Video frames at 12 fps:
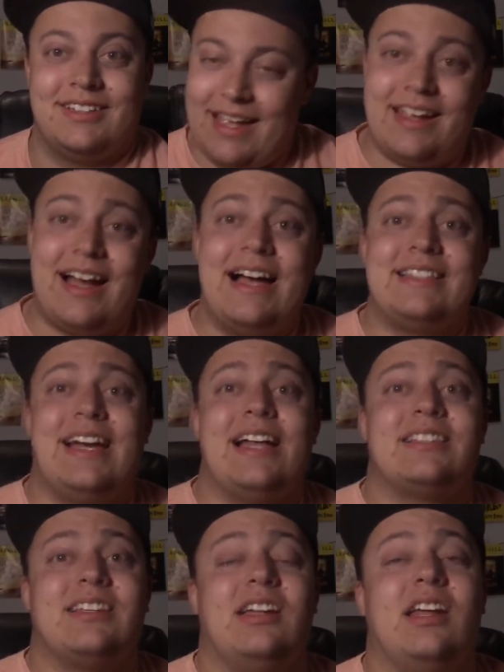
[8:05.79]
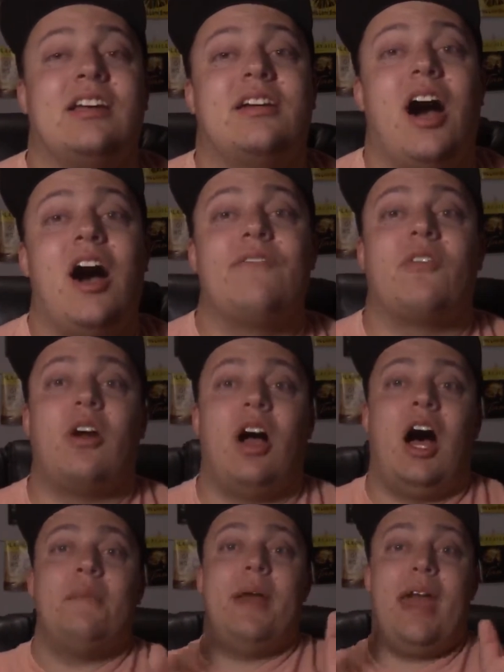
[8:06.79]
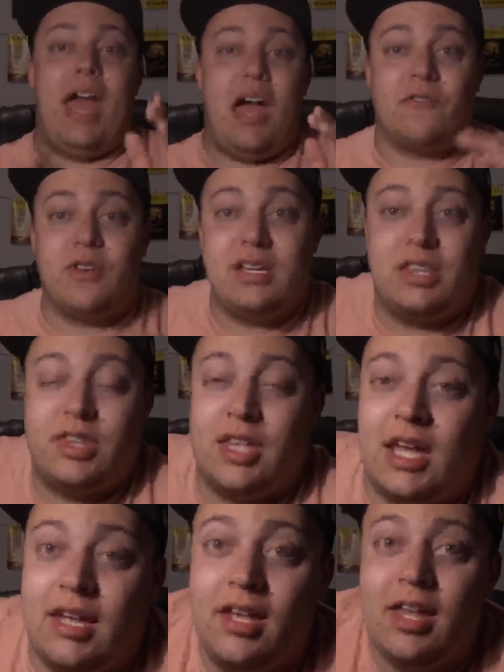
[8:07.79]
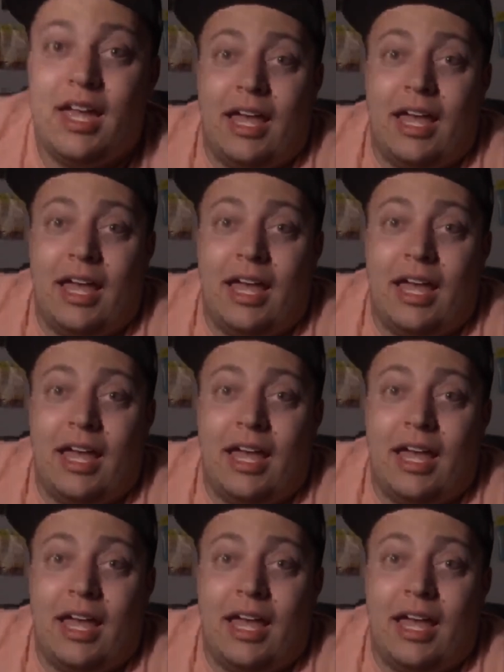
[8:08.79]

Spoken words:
And guys, that's going to cover up everything.